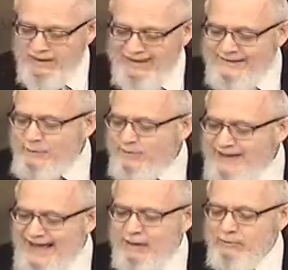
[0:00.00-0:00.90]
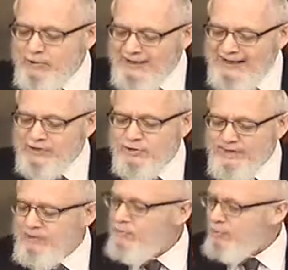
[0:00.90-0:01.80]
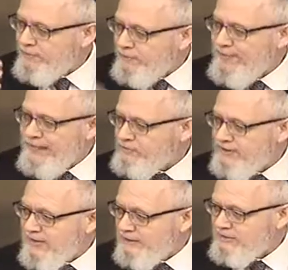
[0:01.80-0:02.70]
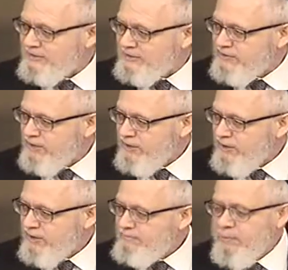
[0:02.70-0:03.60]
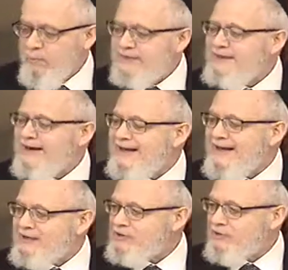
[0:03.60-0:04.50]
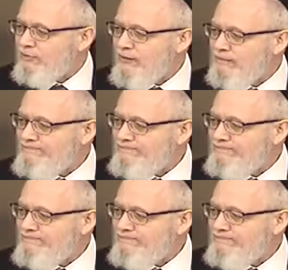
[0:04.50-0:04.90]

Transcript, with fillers: Even though the animal you consecrated may have been worth $1,000, but what did I consecrate?